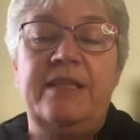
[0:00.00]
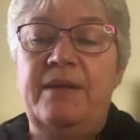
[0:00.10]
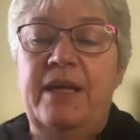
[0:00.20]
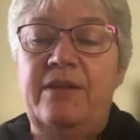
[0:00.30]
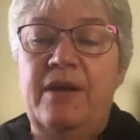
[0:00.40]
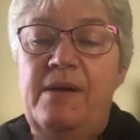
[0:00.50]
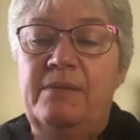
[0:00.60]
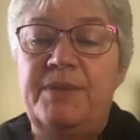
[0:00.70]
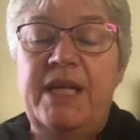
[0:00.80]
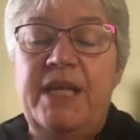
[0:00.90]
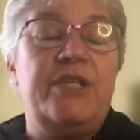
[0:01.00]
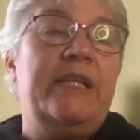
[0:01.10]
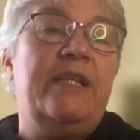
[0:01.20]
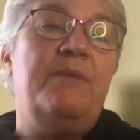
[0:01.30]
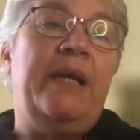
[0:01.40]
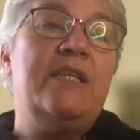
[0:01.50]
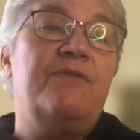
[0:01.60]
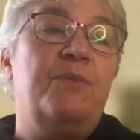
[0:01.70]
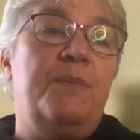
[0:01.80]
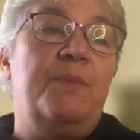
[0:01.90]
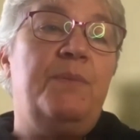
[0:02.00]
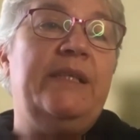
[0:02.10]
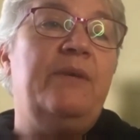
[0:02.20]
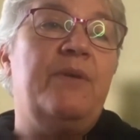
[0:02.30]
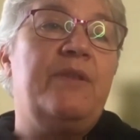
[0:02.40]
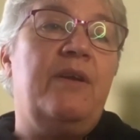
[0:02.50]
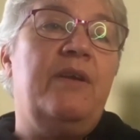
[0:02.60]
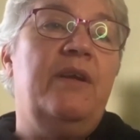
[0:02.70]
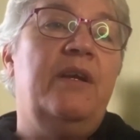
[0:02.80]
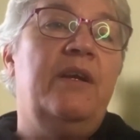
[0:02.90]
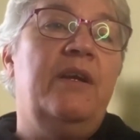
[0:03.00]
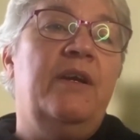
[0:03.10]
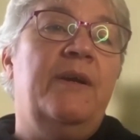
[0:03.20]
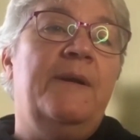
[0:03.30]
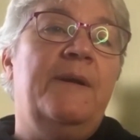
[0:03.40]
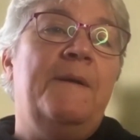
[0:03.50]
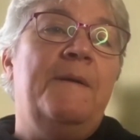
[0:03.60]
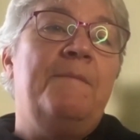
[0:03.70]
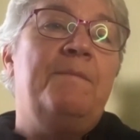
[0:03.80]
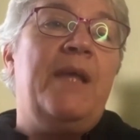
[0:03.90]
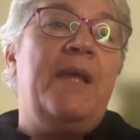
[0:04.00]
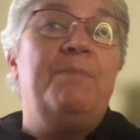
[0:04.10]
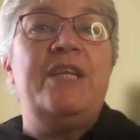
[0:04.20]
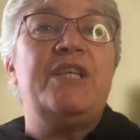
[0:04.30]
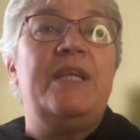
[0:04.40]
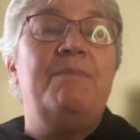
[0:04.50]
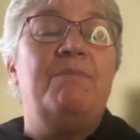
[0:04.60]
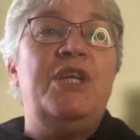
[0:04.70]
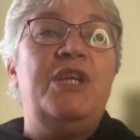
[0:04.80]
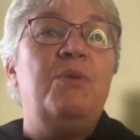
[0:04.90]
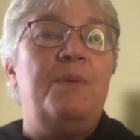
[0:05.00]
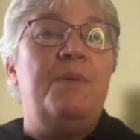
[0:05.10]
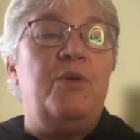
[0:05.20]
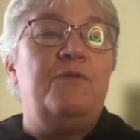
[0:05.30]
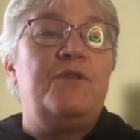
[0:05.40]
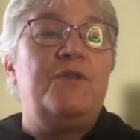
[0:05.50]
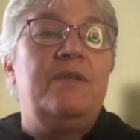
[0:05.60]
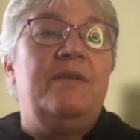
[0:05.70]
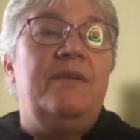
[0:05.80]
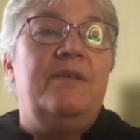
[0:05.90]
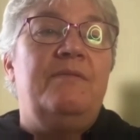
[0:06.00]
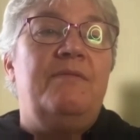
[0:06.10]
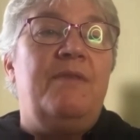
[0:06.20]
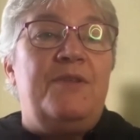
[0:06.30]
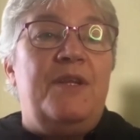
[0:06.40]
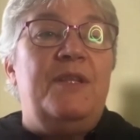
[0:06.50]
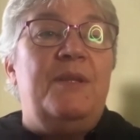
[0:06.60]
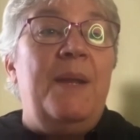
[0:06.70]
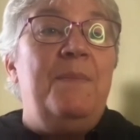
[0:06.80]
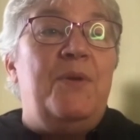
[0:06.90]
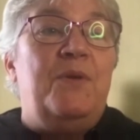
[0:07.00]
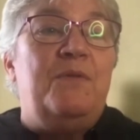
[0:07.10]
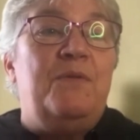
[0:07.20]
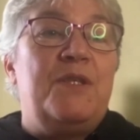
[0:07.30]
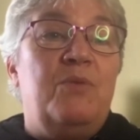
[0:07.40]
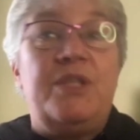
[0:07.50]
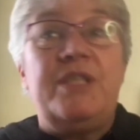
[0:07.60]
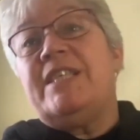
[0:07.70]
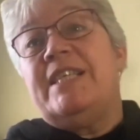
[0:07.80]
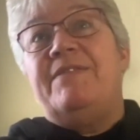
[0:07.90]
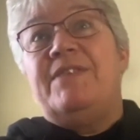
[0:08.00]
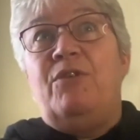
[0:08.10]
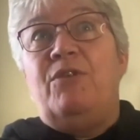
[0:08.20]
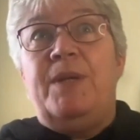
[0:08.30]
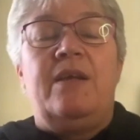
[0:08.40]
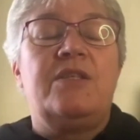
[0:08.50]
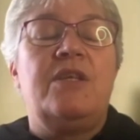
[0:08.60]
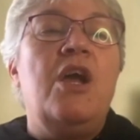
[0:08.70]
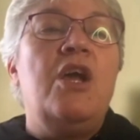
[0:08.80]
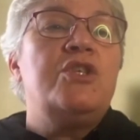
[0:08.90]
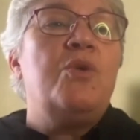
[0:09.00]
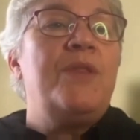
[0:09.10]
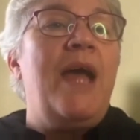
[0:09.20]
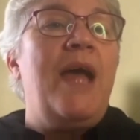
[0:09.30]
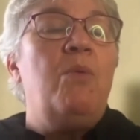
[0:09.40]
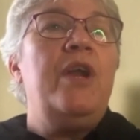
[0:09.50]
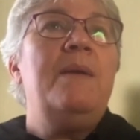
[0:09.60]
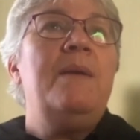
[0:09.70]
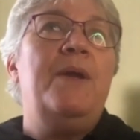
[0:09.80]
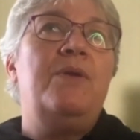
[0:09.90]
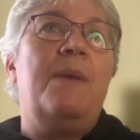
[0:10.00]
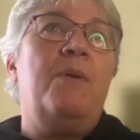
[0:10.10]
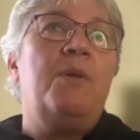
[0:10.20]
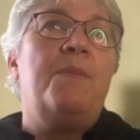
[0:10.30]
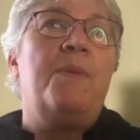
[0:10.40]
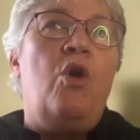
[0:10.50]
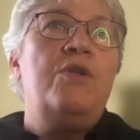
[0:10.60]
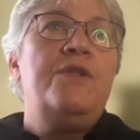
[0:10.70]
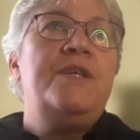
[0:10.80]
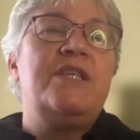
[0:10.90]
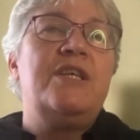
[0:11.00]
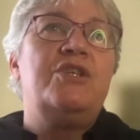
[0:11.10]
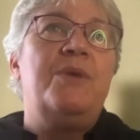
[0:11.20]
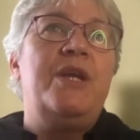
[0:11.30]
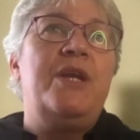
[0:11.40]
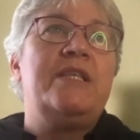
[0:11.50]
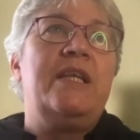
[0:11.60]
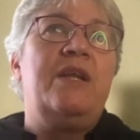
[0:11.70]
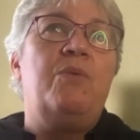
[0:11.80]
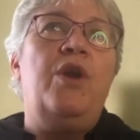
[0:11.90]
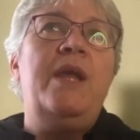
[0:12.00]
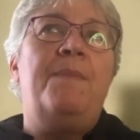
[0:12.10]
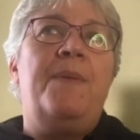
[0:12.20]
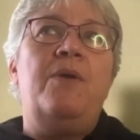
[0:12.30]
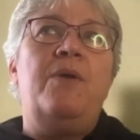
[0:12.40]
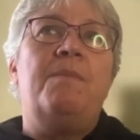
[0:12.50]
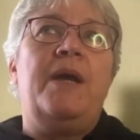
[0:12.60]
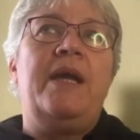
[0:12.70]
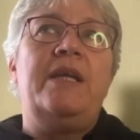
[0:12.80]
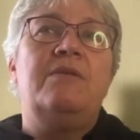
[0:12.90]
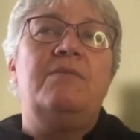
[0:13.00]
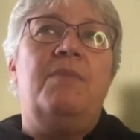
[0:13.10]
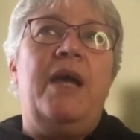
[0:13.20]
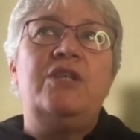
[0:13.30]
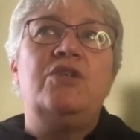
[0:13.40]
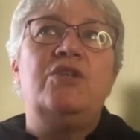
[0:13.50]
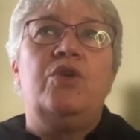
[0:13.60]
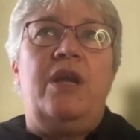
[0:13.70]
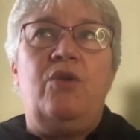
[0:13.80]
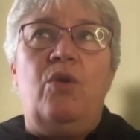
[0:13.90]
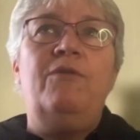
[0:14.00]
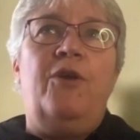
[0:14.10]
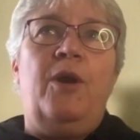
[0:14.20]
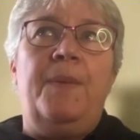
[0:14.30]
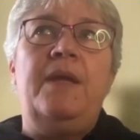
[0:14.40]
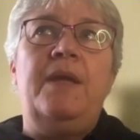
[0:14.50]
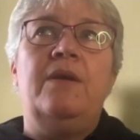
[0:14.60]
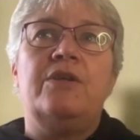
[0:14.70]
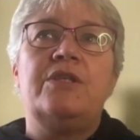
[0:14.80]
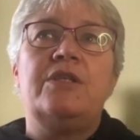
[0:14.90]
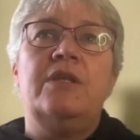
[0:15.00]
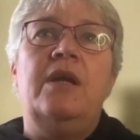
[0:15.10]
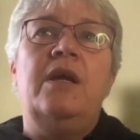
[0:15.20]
in the potentially in the minds of the people dealing with her. And potentially she will be moved rather than the man moved, which just leaves everybody else. So when I worry about all these situations, and I worry about my daughter and all of her peers,